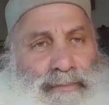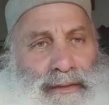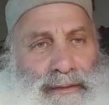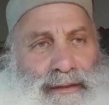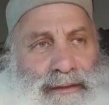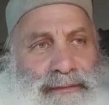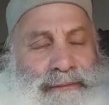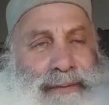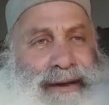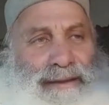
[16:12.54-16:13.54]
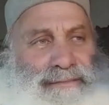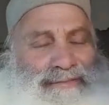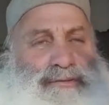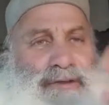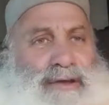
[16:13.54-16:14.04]
the Ba'ala
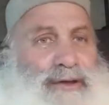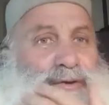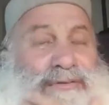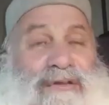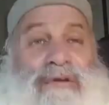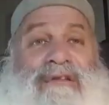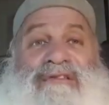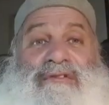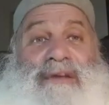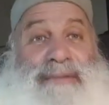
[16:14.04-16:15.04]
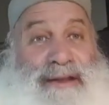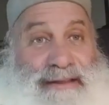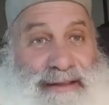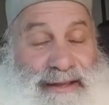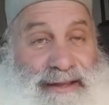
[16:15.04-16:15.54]
Sulam
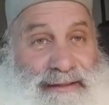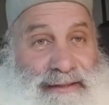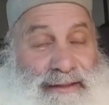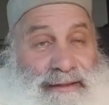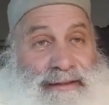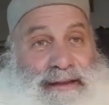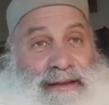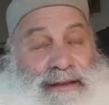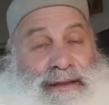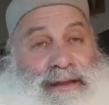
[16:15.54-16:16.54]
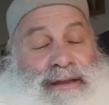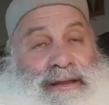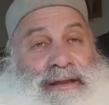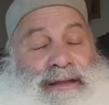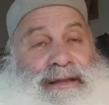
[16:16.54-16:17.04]
Aliyah,
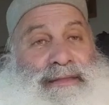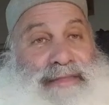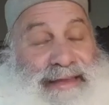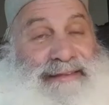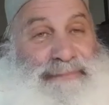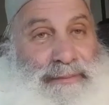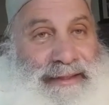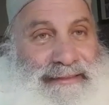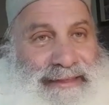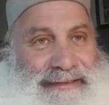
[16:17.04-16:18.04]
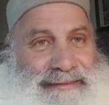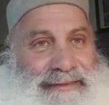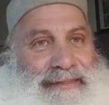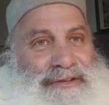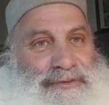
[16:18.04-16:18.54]
they explain that
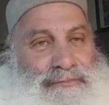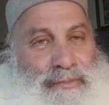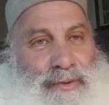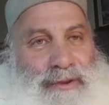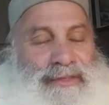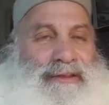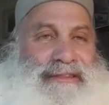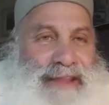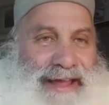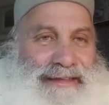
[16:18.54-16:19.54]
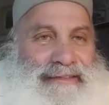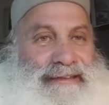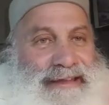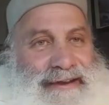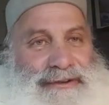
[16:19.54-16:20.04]
the more the light, the
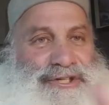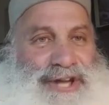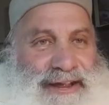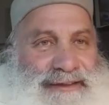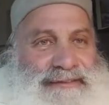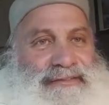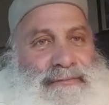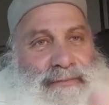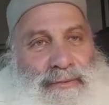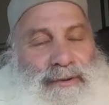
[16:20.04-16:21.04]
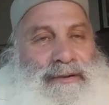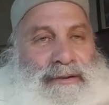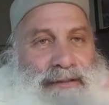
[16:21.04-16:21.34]
letter shines, the more